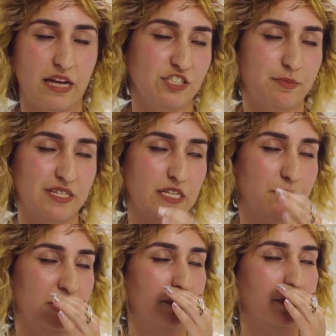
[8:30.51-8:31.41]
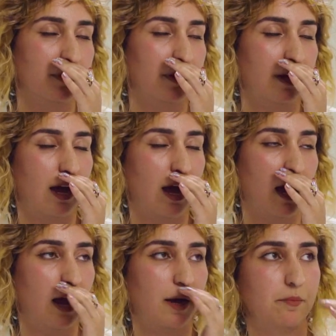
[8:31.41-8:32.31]
lgbt people
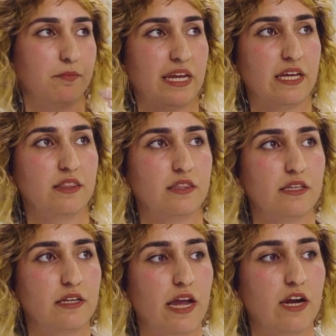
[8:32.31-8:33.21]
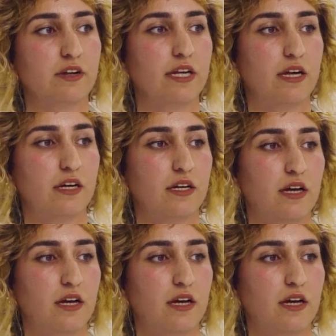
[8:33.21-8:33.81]
um, in the area